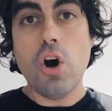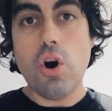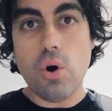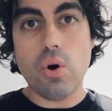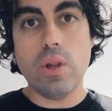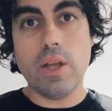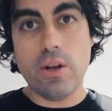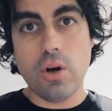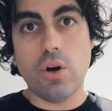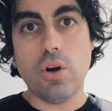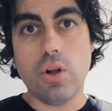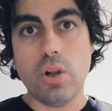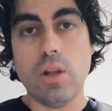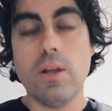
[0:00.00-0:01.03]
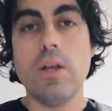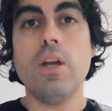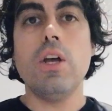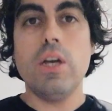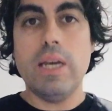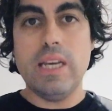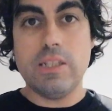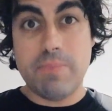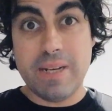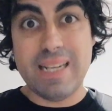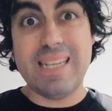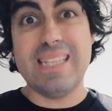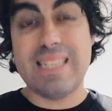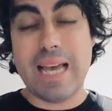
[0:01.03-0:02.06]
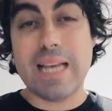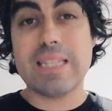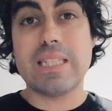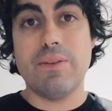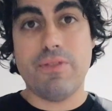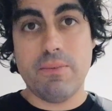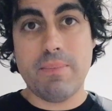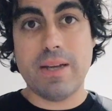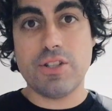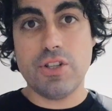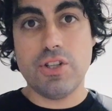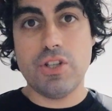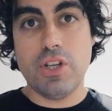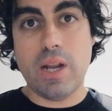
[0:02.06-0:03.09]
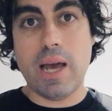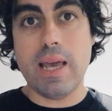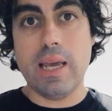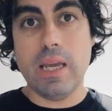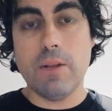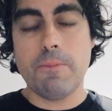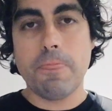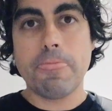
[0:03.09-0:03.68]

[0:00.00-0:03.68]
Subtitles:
All in all, it's been a disaster for Manchester United.